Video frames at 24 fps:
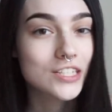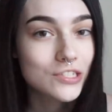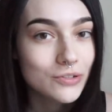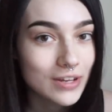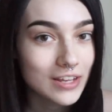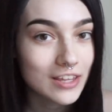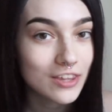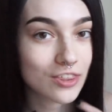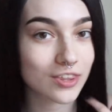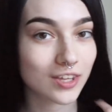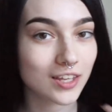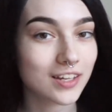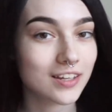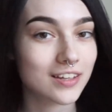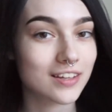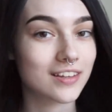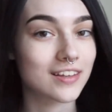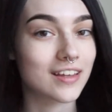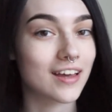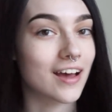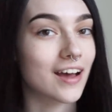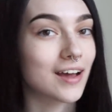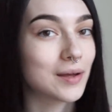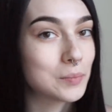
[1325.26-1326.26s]
So I think
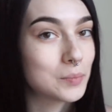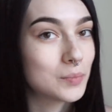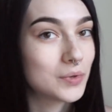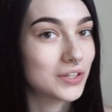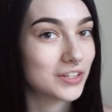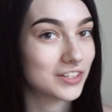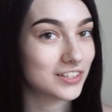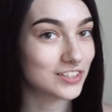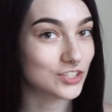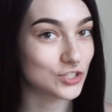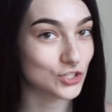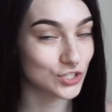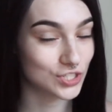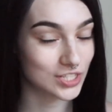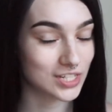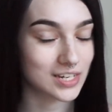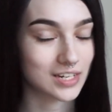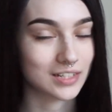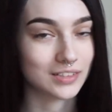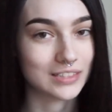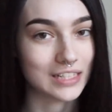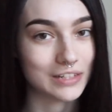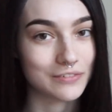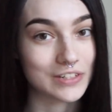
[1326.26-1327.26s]
I'm just
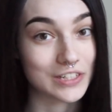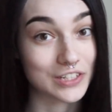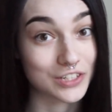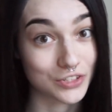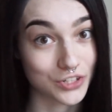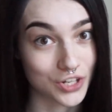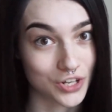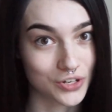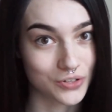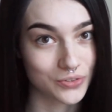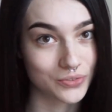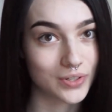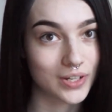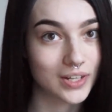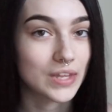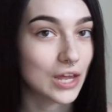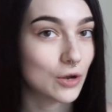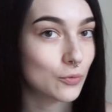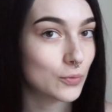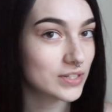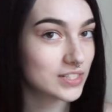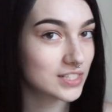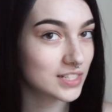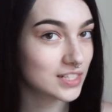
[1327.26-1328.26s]
gonna leave it alone.
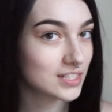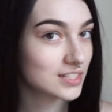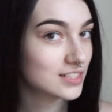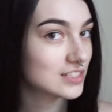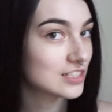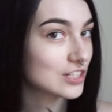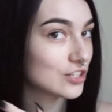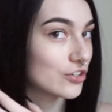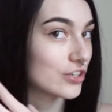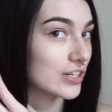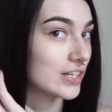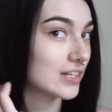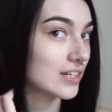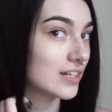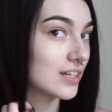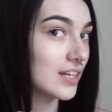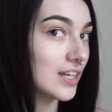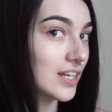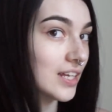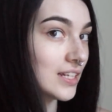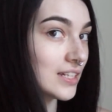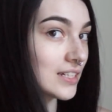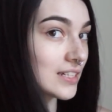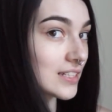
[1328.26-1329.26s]
I was considering
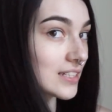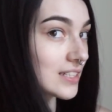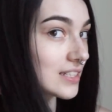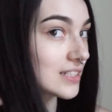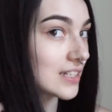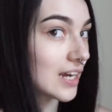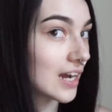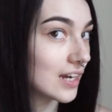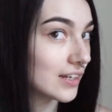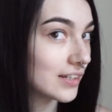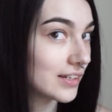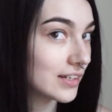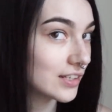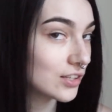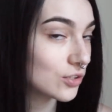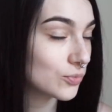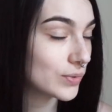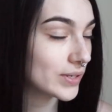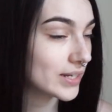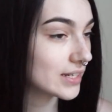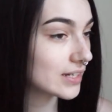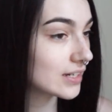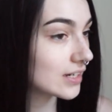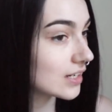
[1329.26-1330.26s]
styling the
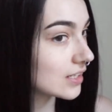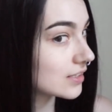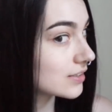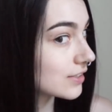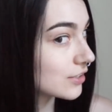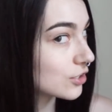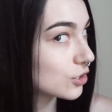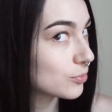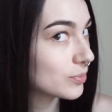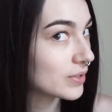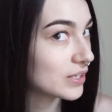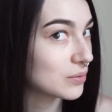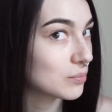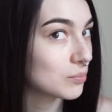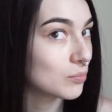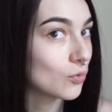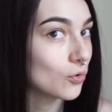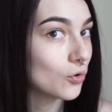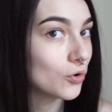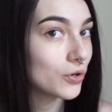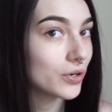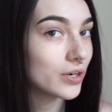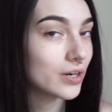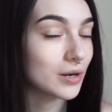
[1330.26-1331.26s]
wig a little bit
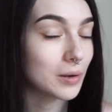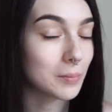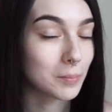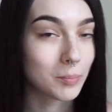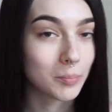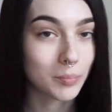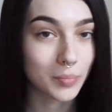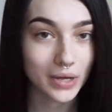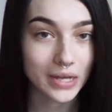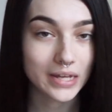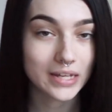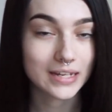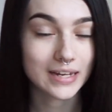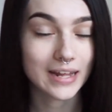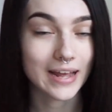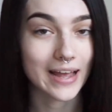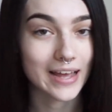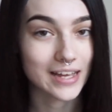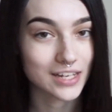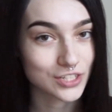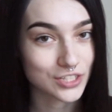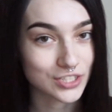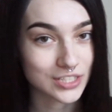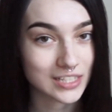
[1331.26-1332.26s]
more, but
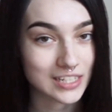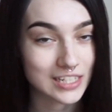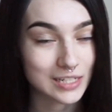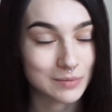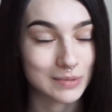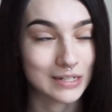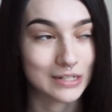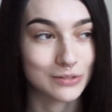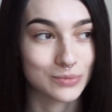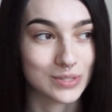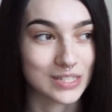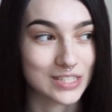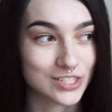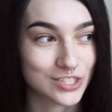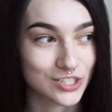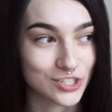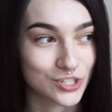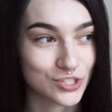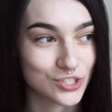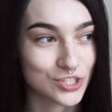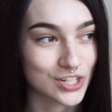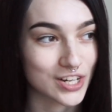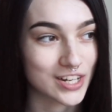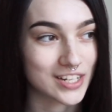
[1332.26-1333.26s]
actually in my
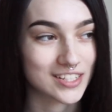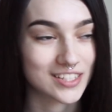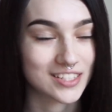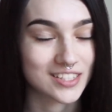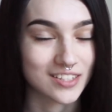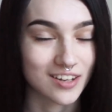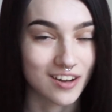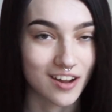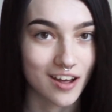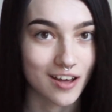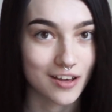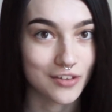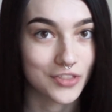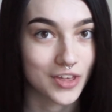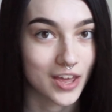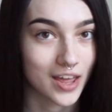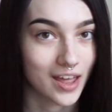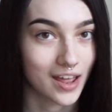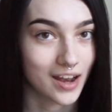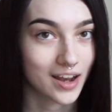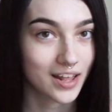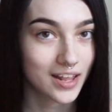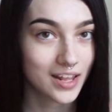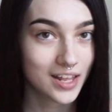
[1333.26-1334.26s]
research I saw
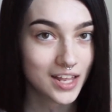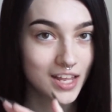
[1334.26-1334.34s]
that